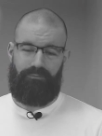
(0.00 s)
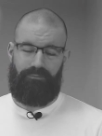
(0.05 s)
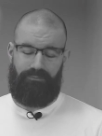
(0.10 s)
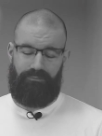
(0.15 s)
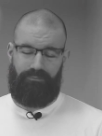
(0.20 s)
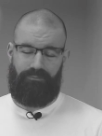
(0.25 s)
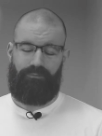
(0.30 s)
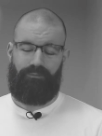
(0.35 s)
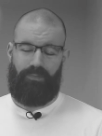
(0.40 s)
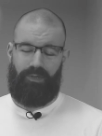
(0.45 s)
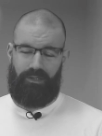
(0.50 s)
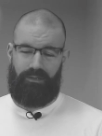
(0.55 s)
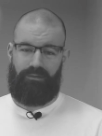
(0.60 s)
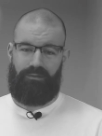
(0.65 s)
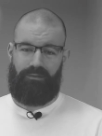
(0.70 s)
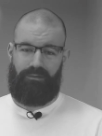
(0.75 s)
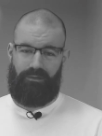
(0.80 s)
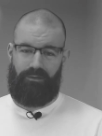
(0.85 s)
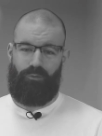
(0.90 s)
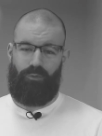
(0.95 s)
Mm-hmm.
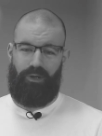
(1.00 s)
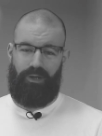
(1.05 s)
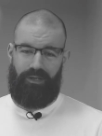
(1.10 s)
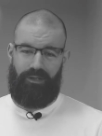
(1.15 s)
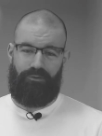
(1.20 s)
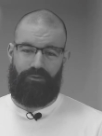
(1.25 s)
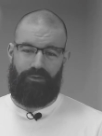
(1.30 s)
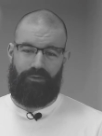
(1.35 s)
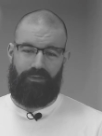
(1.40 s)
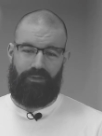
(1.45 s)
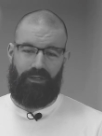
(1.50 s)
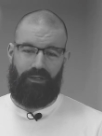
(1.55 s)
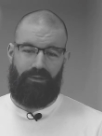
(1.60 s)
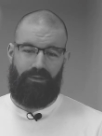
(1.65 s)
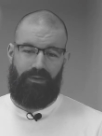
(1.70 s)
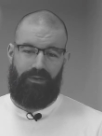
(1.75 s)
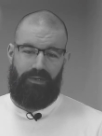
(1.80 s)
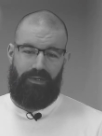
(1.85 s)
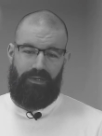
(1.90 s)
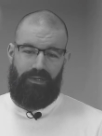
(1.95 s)
That's quite interesting.
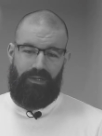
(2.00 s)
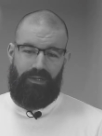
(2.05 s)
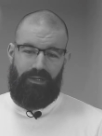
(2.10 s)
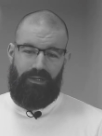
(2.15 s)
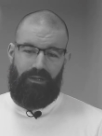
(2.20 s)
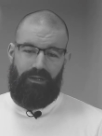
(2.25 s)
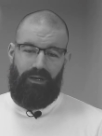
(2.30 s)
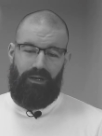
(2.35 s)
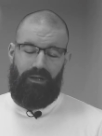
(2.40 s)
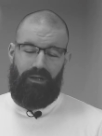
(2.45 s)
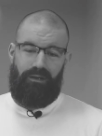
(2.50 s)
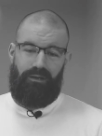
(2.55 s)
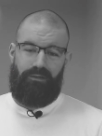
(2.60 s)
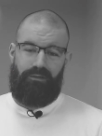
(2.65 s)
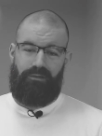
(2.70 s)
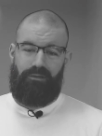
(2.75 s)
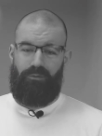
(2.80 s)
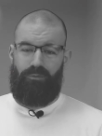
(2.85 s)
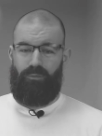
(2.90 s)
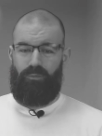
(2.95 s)
Uh,
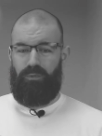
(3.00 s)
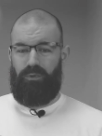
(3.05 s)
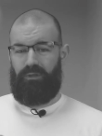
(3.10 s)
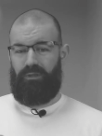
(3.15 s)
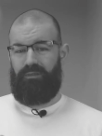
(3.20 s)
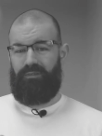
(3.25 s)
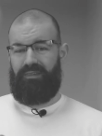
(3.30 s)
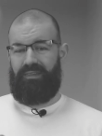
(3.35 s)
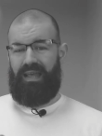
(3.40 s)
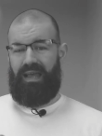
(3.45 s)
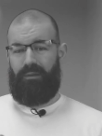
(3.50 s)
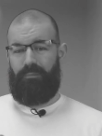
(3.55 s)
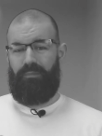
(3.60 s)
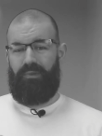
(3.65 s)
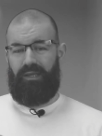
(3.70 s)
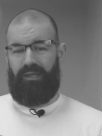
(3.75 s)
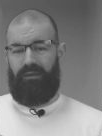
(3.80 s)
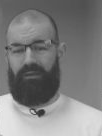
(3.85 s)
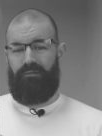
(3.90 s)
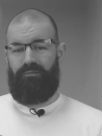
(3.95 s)
so what does that
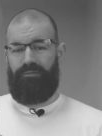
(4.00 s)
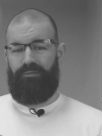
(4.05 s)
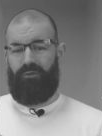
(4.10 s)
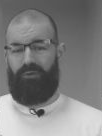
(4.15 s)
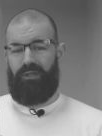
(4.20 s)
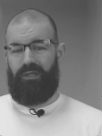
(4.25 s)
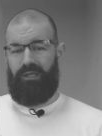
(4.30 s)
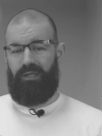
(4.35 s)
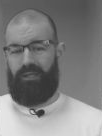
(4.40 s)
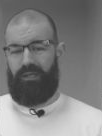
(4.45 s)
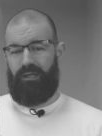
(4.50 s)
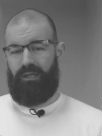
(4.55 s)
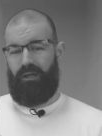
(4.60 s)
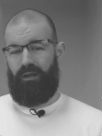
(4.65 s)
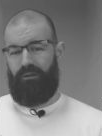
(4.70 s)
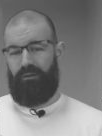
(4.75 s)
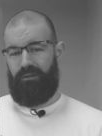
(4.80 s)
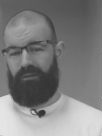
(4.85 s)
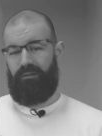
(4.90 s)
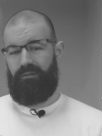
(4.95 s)
mean for the
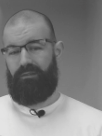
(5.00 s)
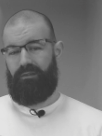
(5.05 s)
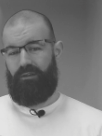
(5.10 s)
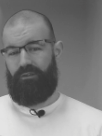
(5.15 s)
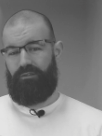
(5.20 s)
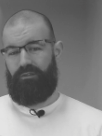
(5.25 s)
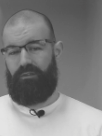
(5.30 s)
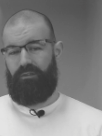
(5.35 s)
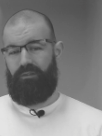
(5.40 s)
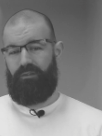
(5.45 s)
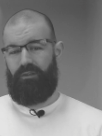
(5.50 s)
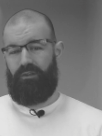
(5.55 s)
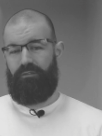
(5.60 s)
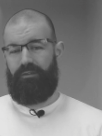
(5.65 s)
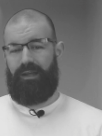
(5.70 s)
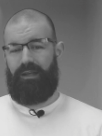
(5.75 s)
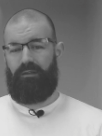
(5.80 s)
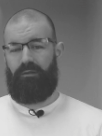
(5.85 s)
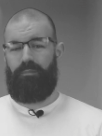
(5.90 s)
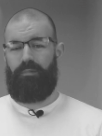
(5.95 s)
current discussions
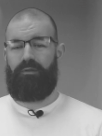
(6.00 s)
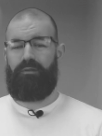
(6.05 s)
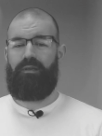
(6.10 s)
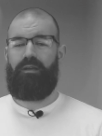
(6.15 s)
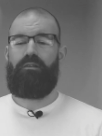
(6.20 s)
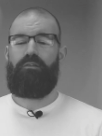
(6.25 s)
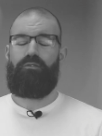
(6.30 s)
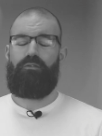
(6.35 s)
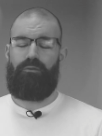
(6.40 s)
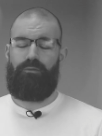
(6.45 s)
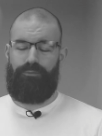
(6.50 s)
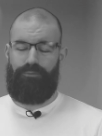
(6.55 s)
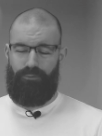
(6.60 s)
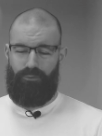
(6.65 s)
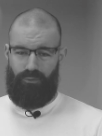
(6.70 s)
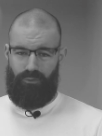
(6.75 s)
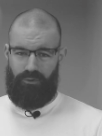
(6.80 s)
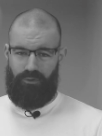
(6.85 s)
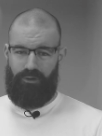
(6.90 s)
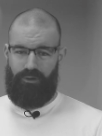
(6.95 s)
around a potential
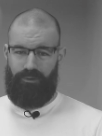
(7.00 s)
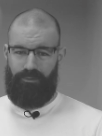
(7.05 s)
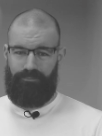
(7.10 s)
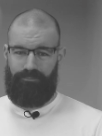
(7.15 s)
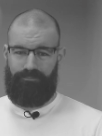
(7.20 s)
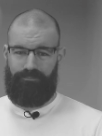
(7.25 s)
fork?